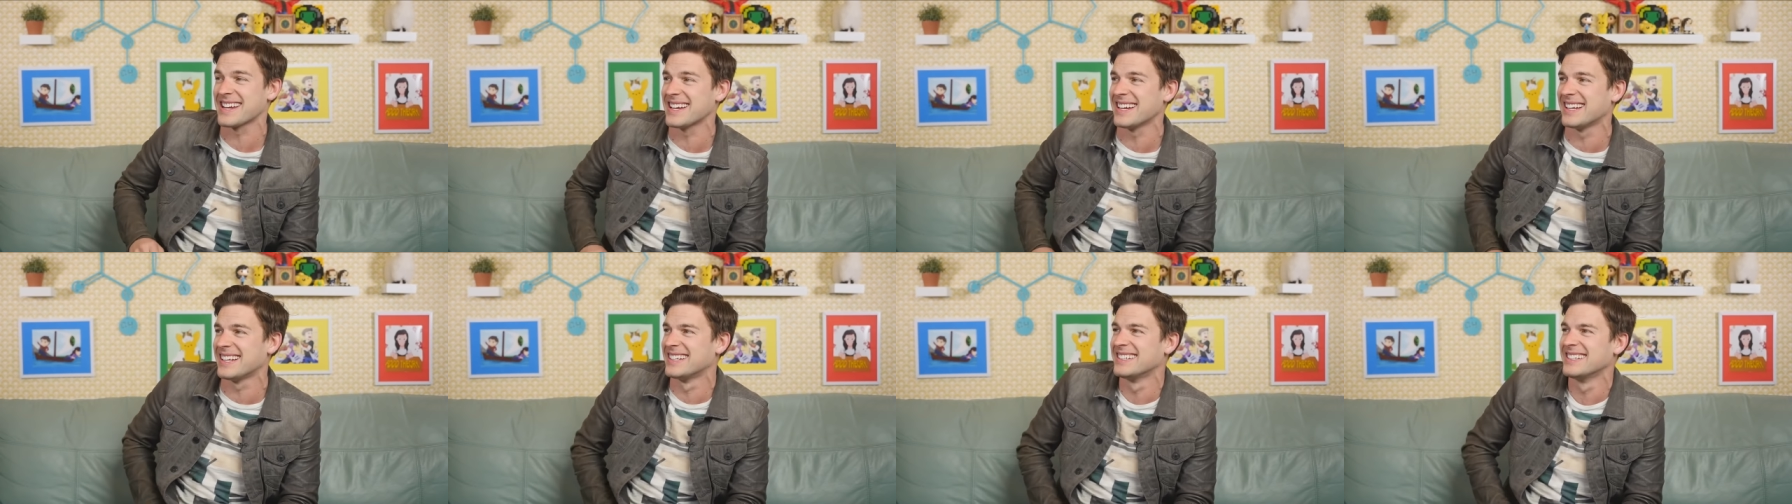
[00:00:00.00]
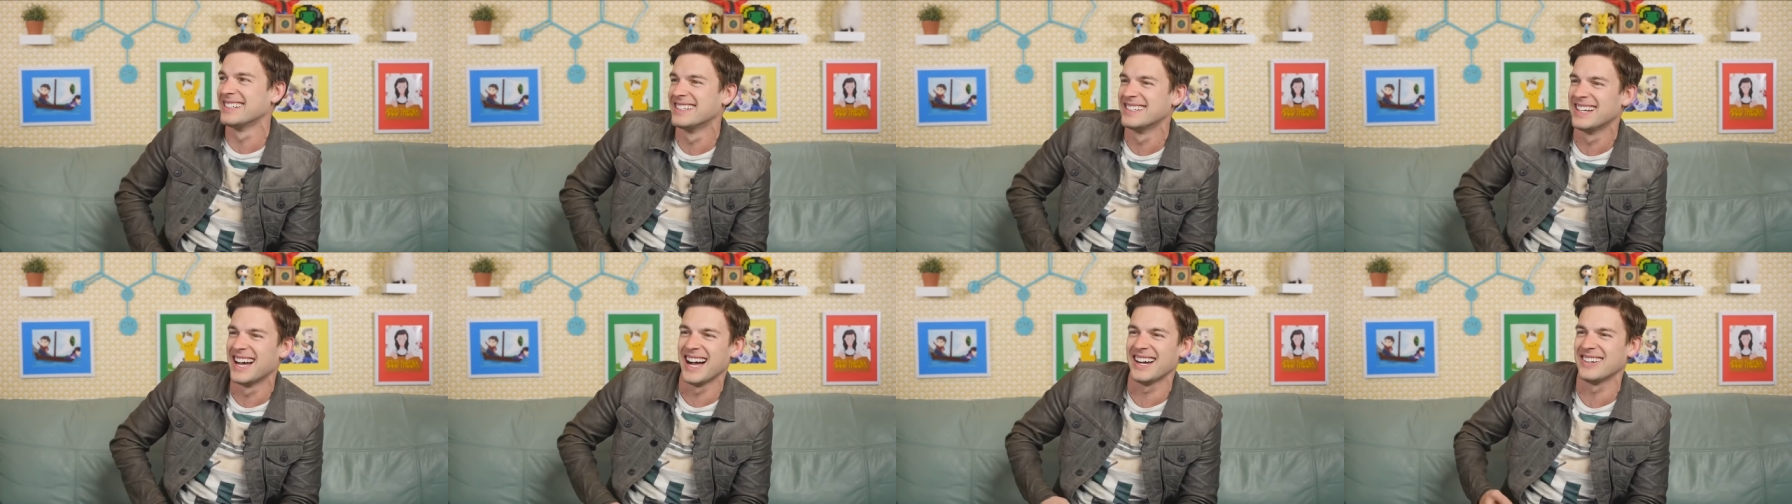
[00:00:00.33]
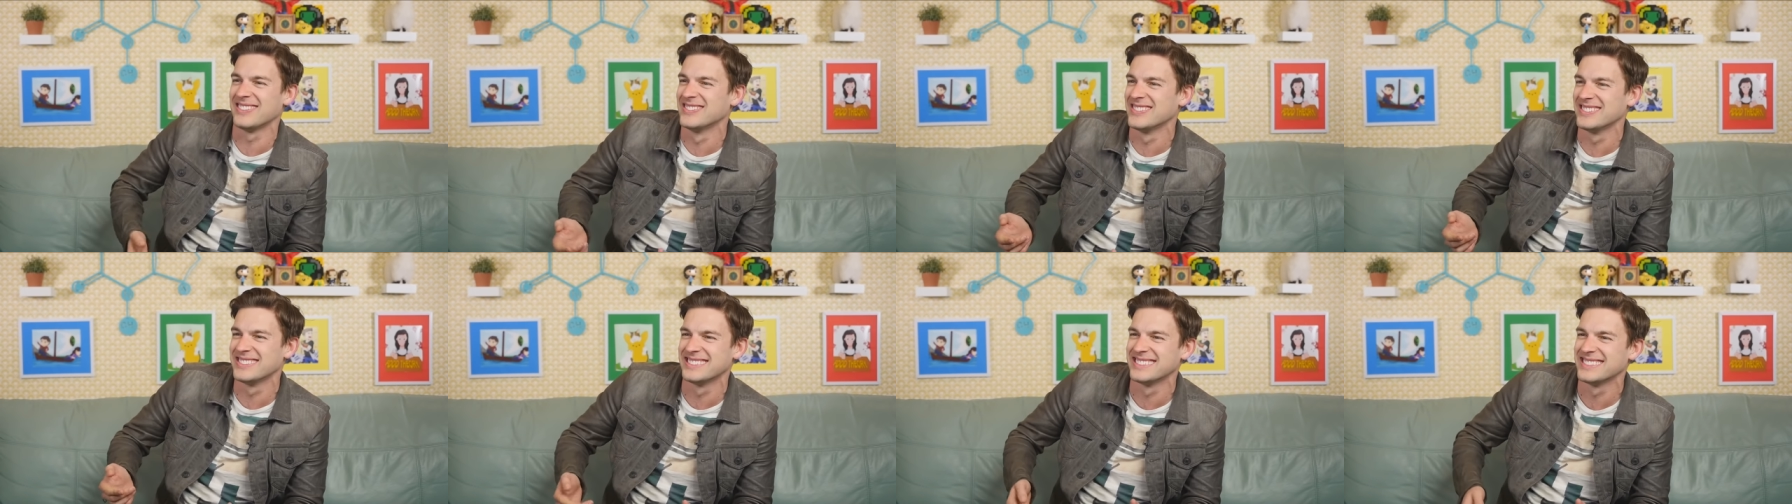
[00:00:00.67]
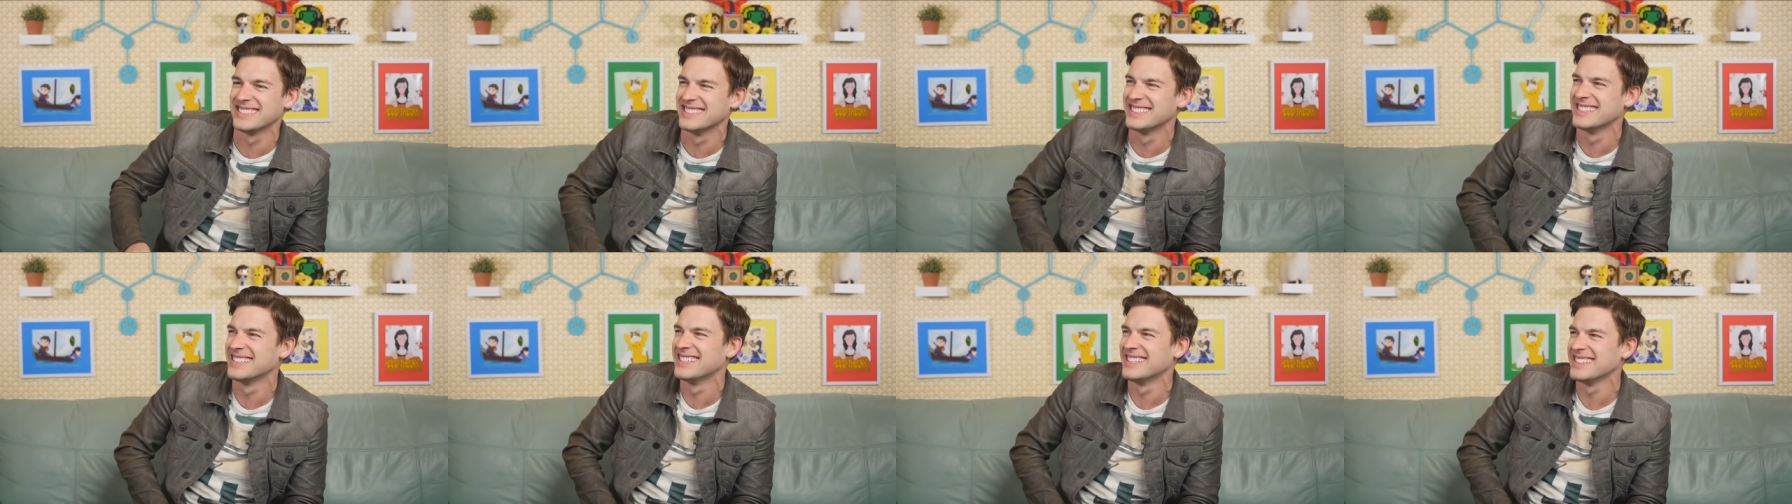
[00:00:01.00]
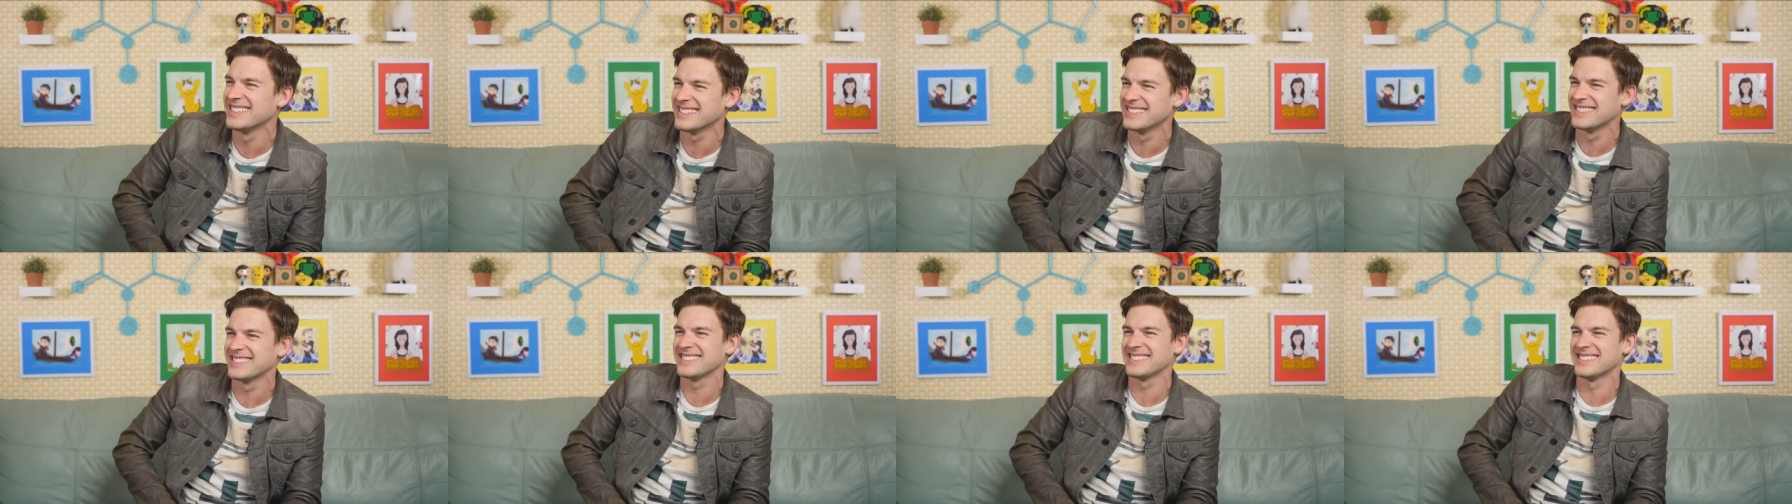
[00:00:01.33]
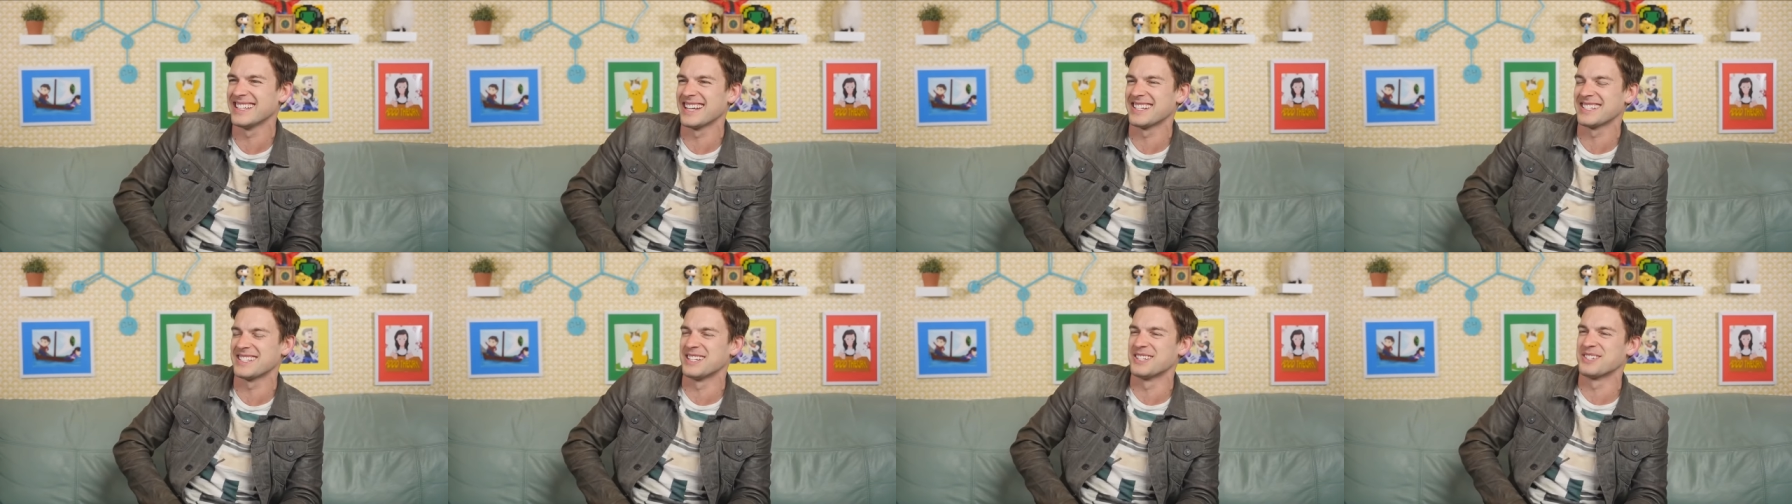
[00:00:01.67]
Yeah.
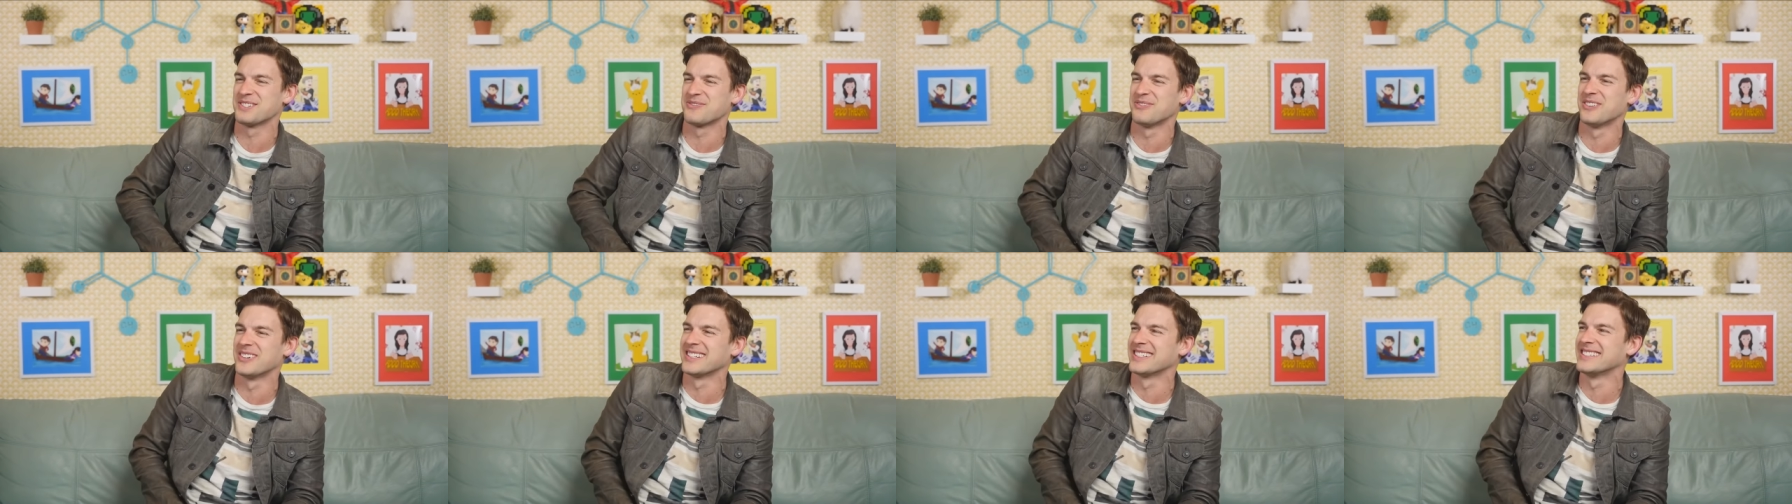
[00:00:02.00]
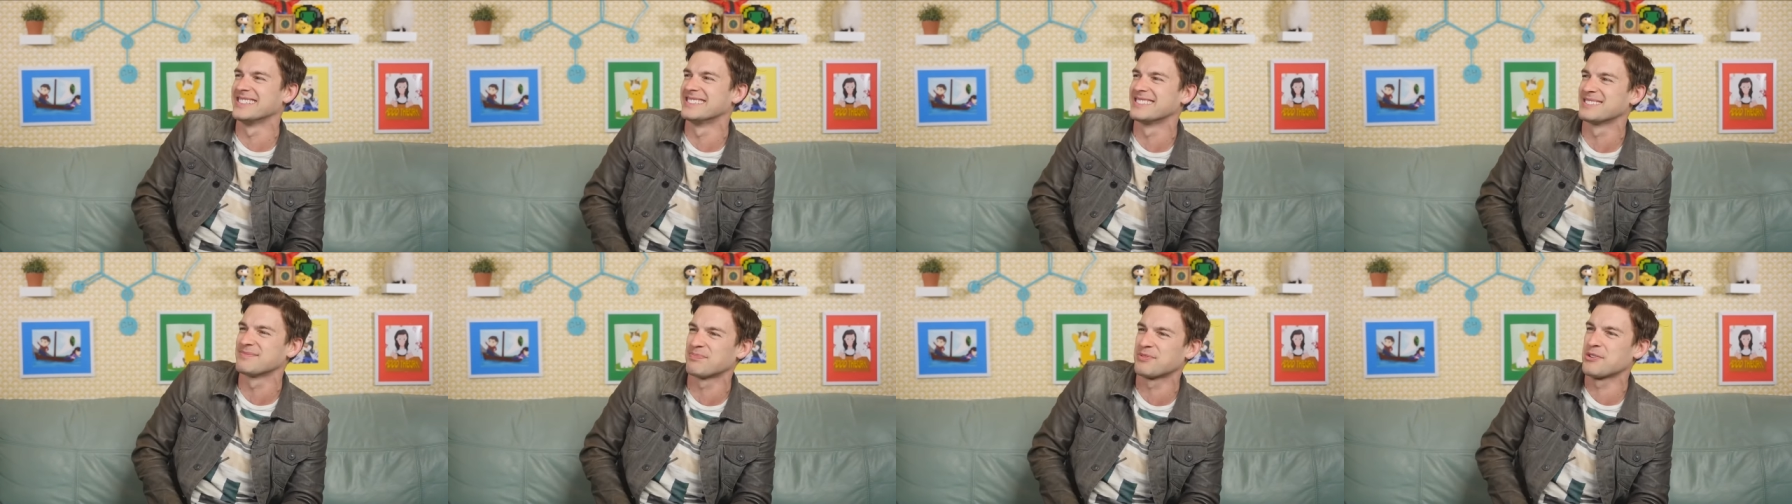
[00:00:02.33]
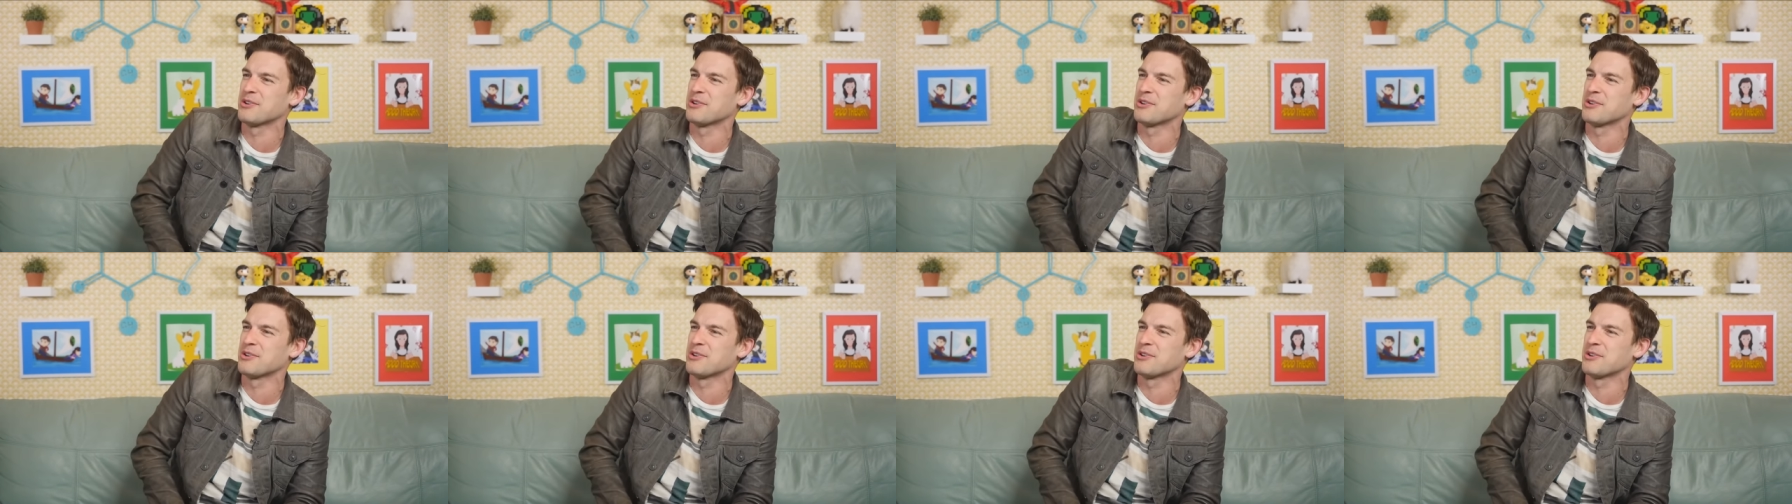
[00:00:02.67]
1920s